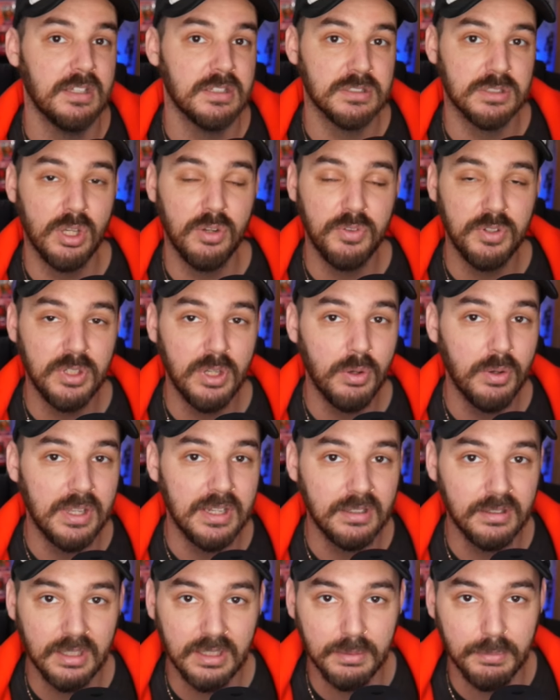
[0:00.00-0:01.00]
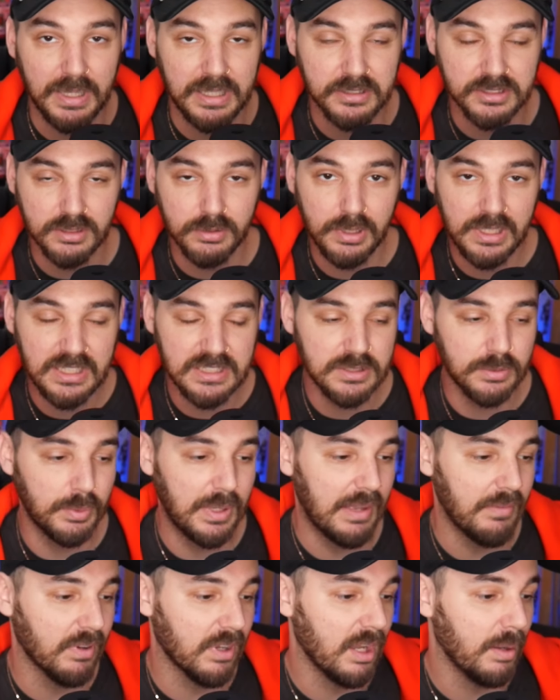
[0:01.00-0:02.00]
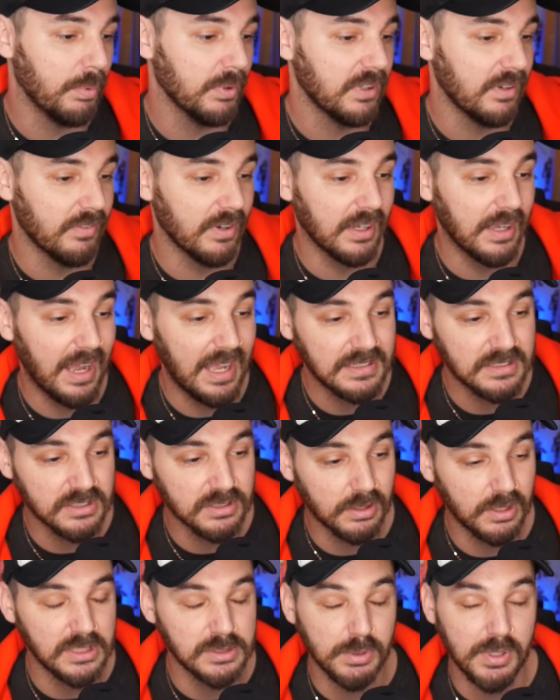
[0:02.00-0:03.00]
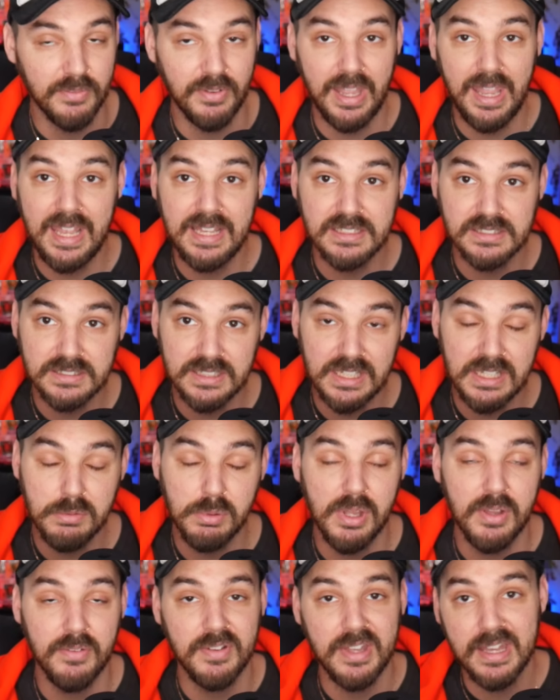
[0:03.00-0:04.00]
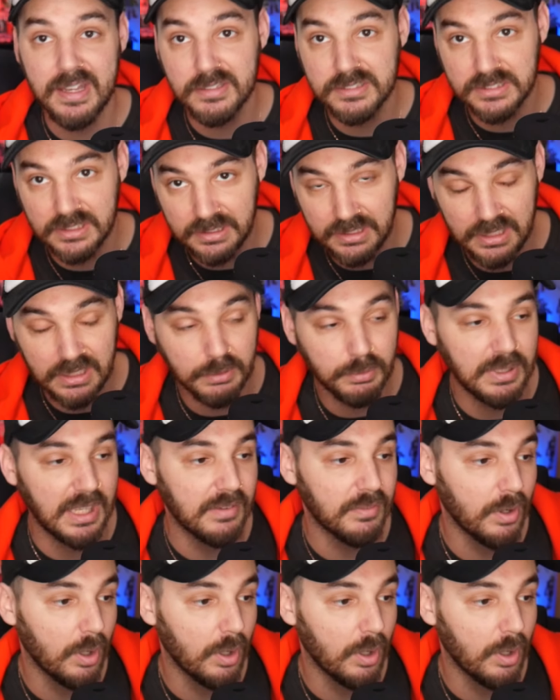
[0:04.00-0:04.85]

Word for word: So if you know anything about screens, we have a couple different kinds of screens. We have HD, we have LCD, we have